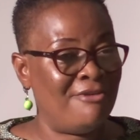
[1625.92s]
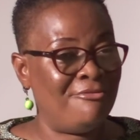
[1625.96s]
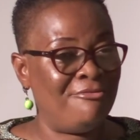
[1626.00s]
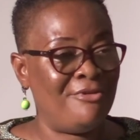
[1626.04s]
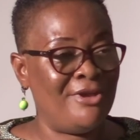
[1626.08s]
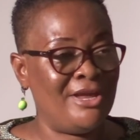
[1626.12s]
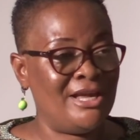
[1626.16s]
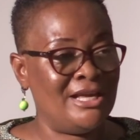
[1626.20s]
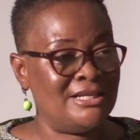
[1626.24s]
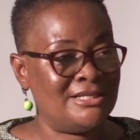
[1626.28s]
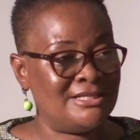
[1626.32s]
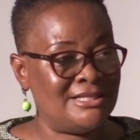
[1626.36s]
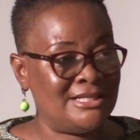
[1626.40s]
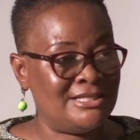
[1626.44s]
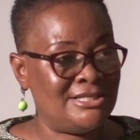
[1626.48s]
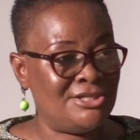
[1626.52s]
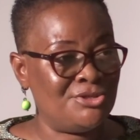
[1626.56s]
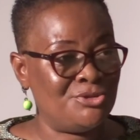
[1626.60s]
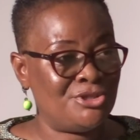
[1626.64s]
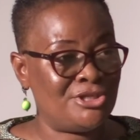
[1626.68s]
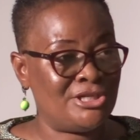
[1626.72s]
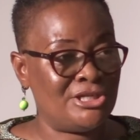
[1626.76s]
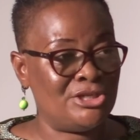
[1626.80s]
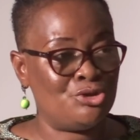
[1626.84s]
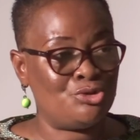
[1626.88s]
every
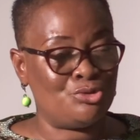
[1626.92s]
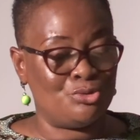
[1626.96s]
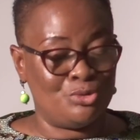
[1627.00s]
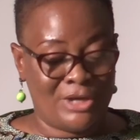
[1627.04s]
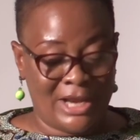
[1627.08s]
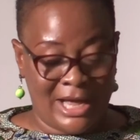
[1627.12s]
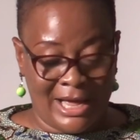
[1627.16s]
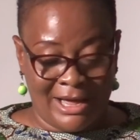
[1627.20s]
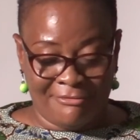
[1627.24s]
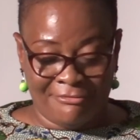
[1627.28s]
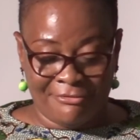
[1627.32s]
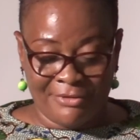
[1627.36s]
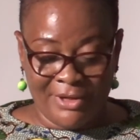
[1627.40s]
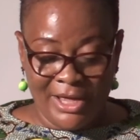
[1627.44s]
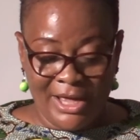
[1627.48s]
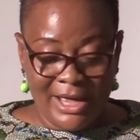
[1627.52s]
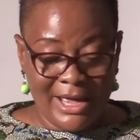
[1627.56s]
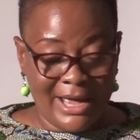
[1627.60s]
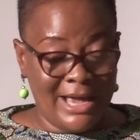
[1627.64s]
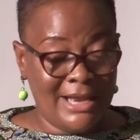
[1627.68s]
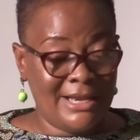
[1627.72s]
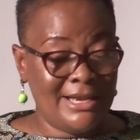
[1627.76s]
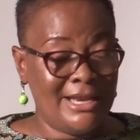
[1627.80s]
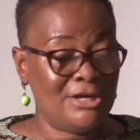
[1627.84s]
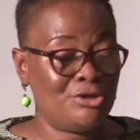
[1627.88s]
institution should have.
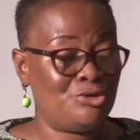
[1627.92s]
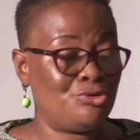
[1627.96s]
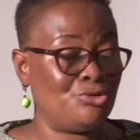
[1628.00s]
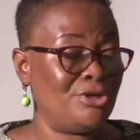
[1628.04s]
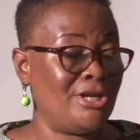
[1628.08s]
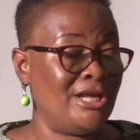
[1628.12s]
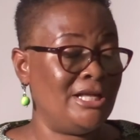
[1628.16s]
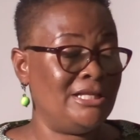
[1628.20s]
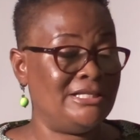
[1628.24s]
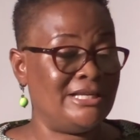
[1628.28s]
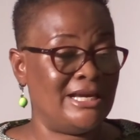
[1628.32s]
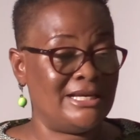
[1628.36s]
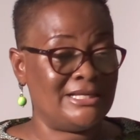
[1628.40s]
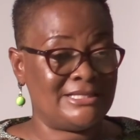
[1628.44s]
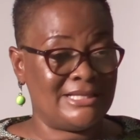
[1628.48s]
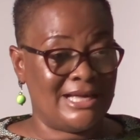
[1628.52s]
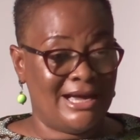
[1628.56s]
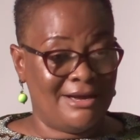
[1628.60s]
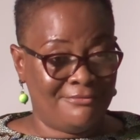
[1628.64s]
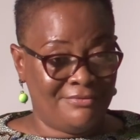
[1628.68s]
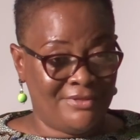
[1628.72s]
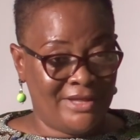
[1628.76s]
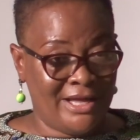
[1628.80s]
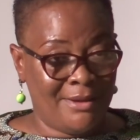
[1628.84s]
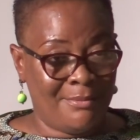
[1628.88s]
And they shouldn't just
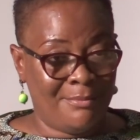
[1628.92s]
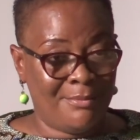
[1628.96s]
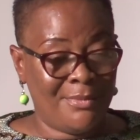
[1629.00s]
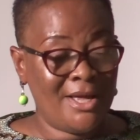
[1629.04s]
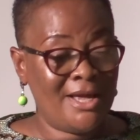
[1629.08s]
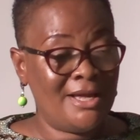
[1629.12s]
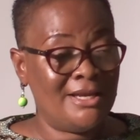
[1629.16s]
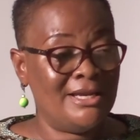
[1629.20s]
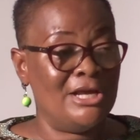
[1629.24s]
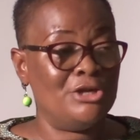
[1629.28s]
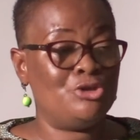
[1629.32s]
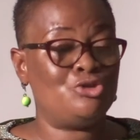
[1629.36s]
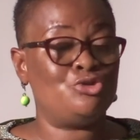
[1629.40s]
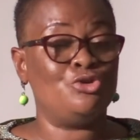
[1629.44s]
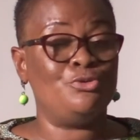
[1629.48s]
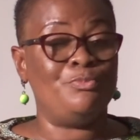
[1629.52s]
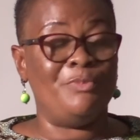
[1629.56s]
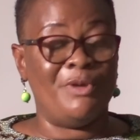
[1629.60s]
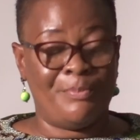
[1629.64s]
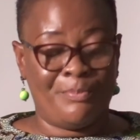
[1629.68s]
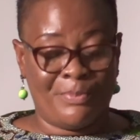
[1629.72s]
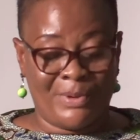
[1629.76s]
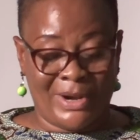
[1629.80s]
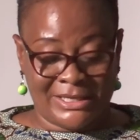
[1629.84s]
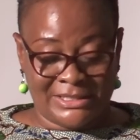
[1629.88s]
have them, they
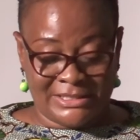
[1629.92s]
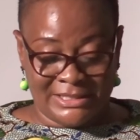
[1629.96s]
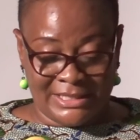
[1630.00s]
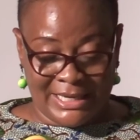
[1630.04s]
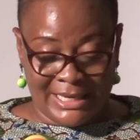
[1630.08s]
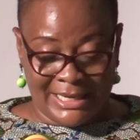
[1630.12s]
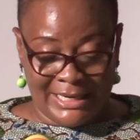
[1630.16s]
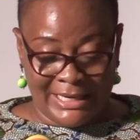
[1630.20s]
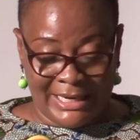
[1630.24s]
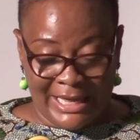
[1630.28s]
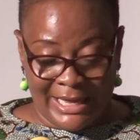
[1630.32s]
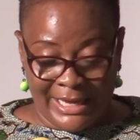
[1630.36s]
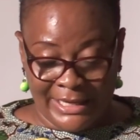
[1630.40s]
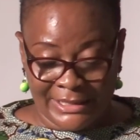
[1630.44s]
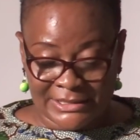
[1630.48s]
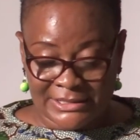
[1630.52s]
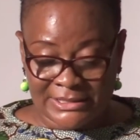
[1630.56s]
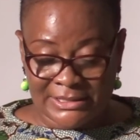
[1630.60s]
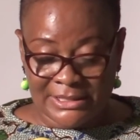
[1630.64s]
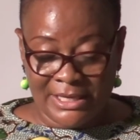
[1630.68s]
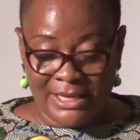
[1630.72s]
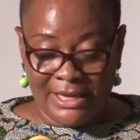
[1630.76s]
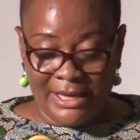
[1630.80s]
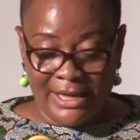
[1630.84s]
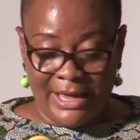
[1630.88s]
should be
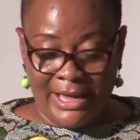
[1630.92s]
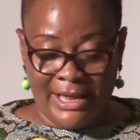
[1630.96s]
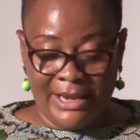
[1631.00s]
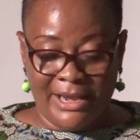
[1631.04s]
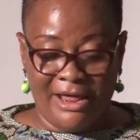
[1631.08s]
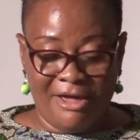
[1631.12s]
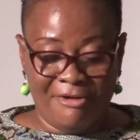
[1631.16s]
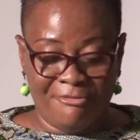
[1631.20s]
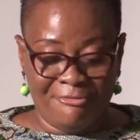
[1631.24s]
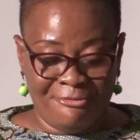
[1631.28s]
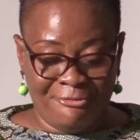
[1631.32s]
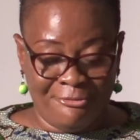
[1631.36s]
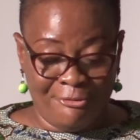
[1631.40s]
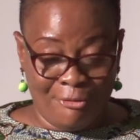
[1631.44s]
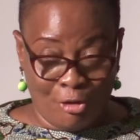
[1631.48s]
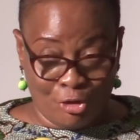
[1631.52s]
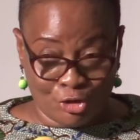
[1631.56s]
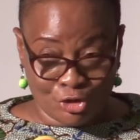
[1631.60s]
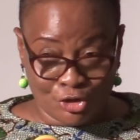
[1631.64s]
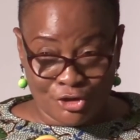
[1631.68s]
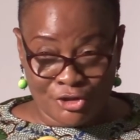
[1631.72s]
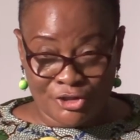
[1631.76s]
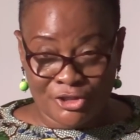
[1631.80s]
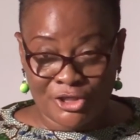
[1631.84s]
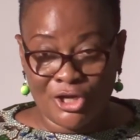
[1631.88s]
practicalized and
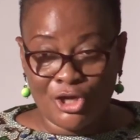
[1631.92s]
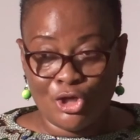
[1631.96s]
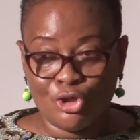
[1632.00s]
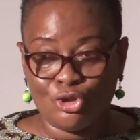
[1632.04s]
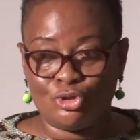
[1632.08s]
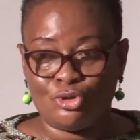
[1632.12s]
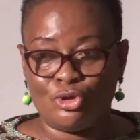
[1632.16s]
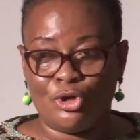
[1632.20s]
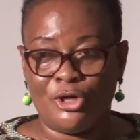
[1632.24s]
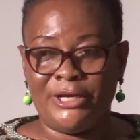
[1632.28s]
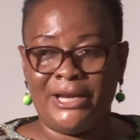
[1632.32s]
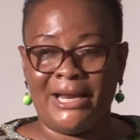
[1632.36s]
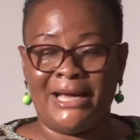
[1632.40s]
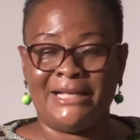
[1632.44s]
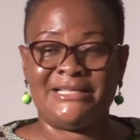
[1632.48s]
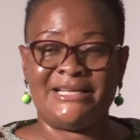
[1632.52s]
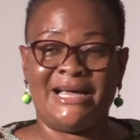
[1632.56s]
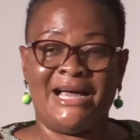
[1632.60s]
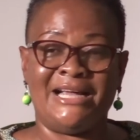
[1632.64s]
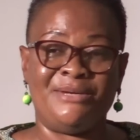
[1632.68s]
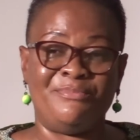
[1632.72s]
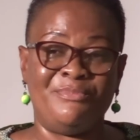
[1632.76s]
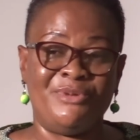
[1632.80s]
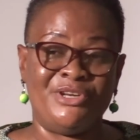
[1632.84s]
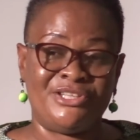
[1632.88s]
enforced, so that
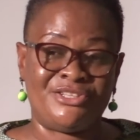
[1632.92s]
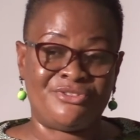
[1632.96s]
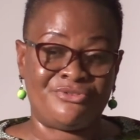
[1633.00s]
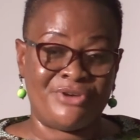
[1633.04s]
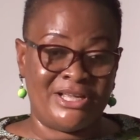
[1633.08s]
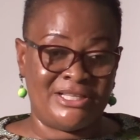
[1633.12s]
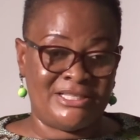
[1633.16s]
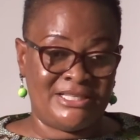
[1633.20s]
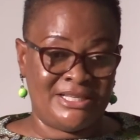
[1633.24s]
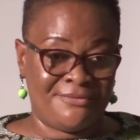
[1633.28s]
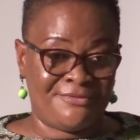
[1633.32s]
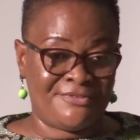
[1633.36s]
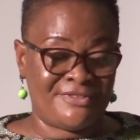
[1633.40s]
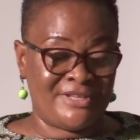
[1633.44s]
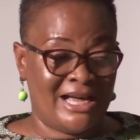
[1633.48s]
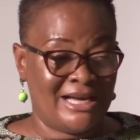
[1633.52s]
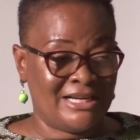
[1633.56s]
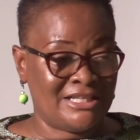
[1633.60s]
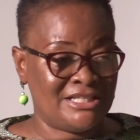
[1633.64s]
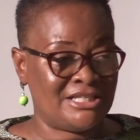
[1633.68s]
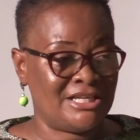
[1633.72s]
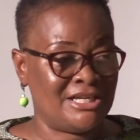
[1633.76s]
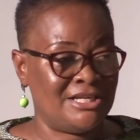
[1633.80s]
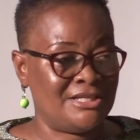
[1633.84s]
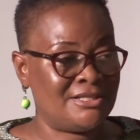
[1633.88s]
administrative
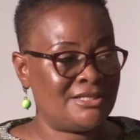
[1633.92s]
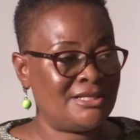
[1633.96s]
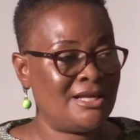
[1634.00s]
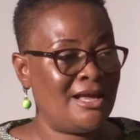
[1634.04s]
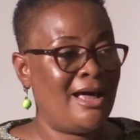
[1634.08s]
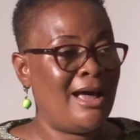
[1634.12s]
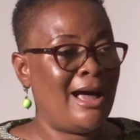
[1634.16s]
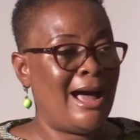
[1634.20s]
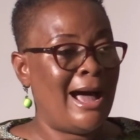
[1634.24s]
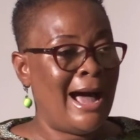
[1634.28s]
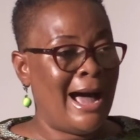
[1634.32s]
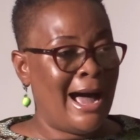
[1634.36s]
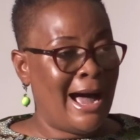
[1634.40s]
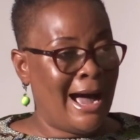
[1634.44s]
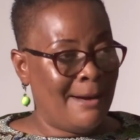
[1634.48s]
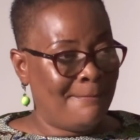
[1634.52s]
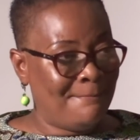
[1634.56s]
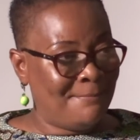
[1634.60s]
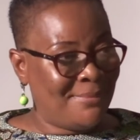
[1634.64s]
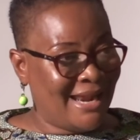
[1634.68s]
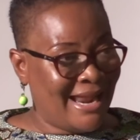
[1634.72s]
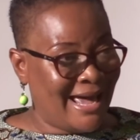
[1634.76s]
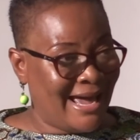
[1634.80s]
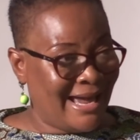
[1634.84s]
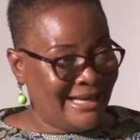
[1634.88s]
sanctions are
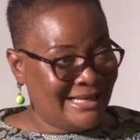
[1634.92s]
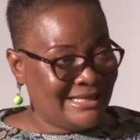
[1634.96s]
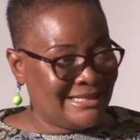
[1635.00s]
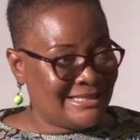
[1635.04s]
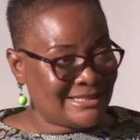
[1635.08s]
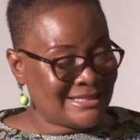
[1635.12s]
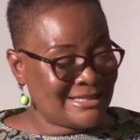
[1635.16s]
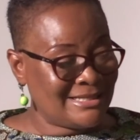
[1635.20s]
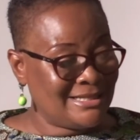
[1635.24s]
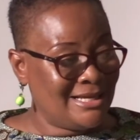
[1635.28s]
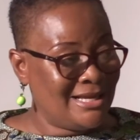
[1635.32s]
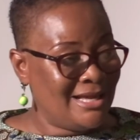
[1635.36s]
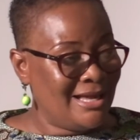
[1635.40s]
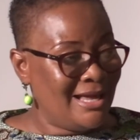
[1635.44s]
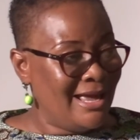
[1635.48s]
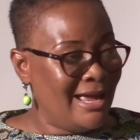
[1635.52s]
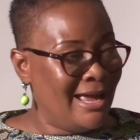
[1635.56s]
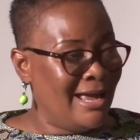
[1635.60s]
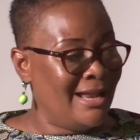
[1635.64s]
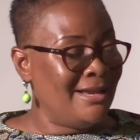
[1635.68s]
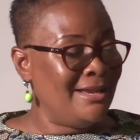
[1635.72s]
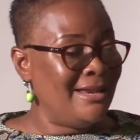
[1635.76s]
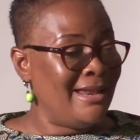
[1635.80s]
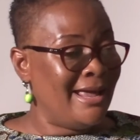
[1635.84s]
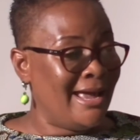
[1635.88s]
applied.
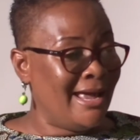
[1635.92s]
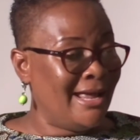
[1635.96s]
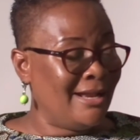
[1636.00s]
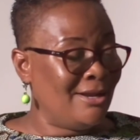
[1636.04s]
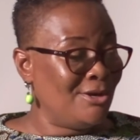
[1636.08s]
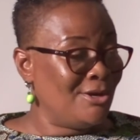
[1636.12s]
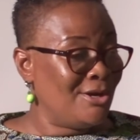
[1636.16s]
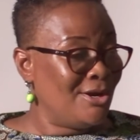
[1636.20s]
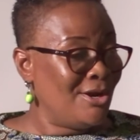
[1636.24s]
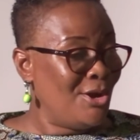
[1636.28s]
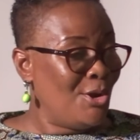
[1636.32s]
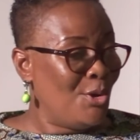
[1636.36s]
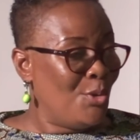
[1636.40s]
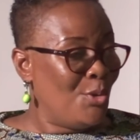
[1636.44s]
And then